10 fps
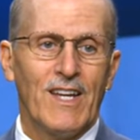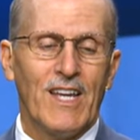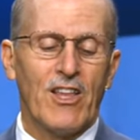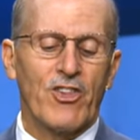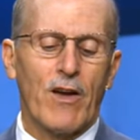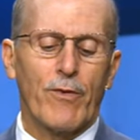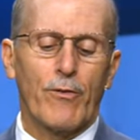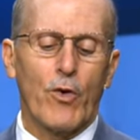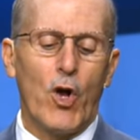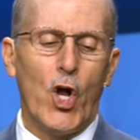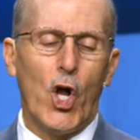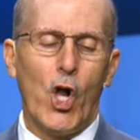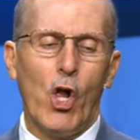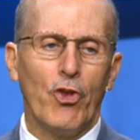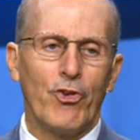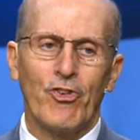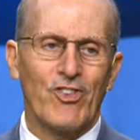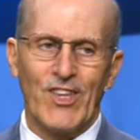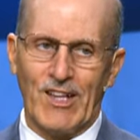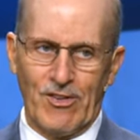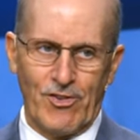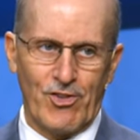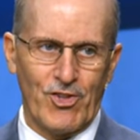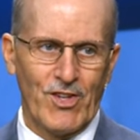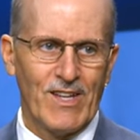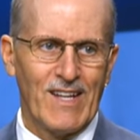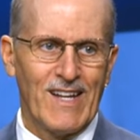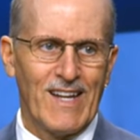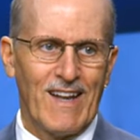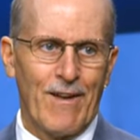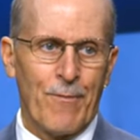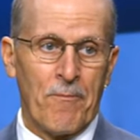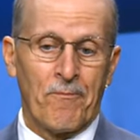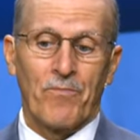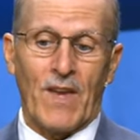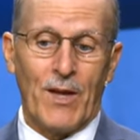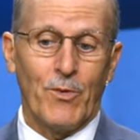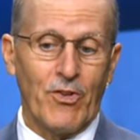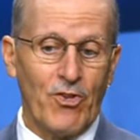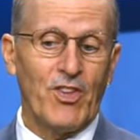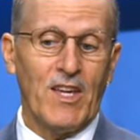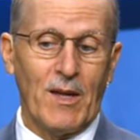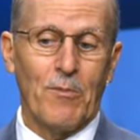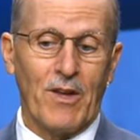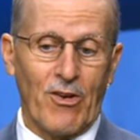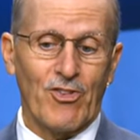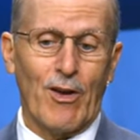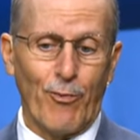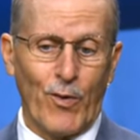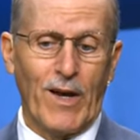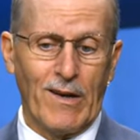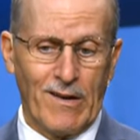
He suffered for all your sins. And when you see him there suffering,